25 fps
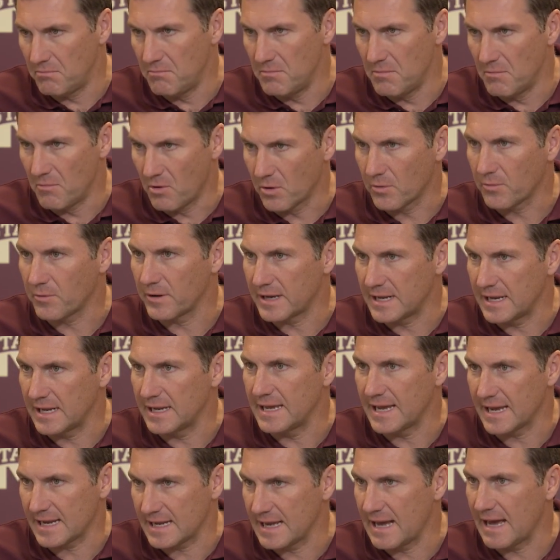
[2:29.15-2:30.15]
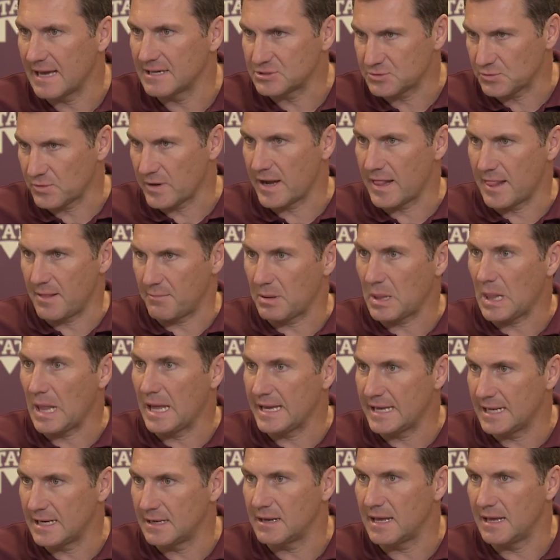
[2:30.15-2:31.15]
more we can get guys ready to
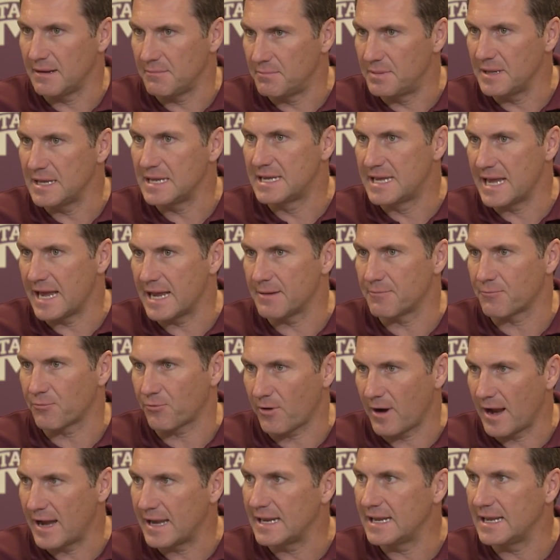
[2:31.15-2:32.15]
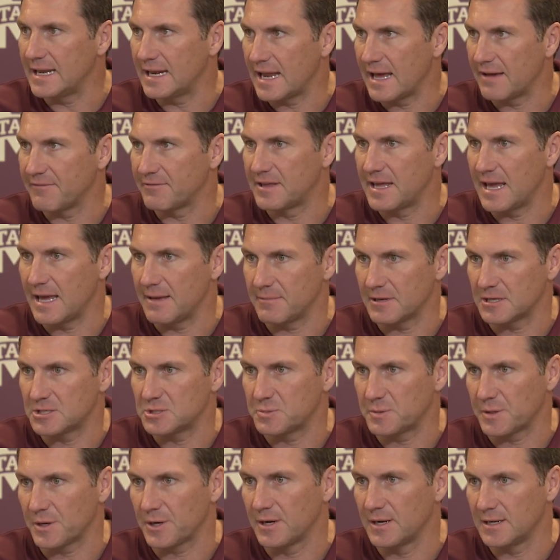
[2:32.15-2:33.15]
play and be game ready and have game
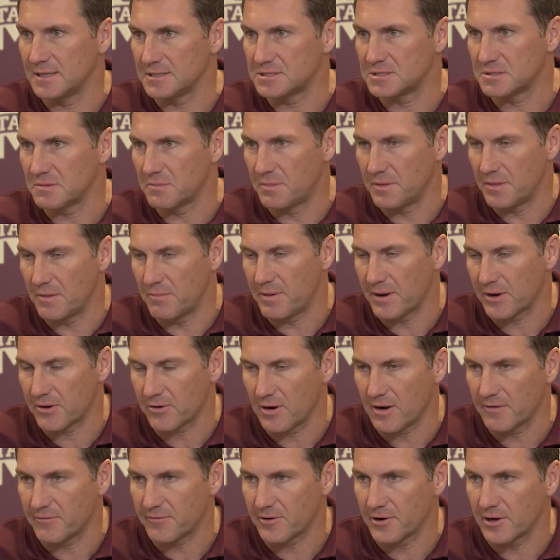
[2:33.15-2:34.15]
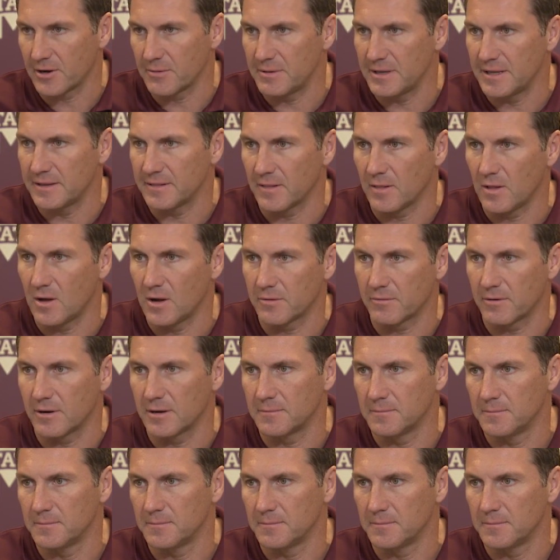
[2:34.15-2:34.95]
experience, the better off we're going to be in the long run.